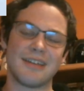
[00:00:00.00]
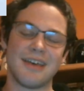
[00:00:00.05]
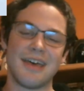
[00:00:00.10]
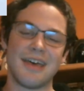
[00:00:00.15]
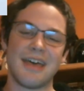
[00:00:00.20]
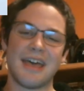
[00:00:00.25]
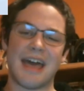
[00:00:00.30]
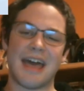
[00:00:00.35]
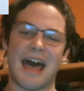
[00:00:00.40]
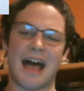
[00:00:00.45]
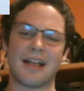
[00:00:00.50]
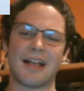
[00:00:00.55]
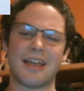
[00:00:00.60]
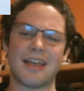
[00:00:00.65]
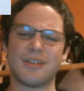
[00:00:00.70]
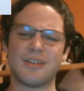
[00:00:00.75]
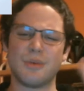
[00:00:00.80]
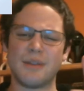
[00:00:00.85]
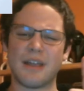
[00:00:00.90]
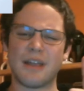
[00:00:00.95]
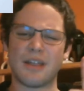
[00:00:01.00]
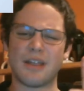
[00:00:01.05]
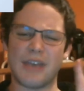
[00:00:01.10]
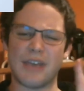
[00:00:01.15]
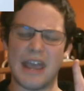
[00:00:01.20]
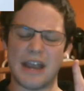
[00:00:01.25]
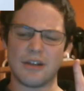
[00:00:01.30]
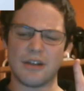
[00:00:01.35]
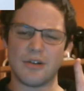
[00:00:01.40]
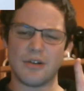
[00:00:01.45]
I'll get to another
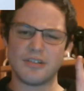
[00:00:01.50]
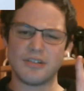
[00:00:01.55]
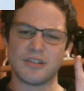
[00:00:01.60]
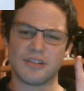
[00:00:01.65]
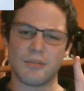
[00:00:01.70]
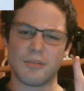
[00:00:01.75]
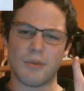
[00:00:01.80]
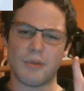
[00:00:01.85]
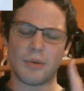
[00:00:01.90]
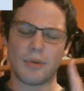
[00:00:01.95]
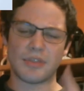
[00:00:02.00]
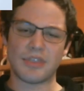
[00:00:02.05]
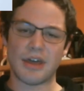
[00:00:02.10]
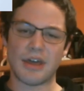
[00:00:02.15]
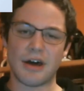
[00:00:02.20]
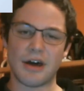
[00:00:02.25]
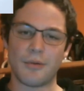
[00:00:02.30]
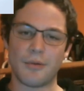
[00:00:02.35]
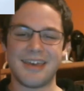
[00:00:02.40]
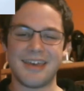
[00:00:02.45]
character in just a moment though.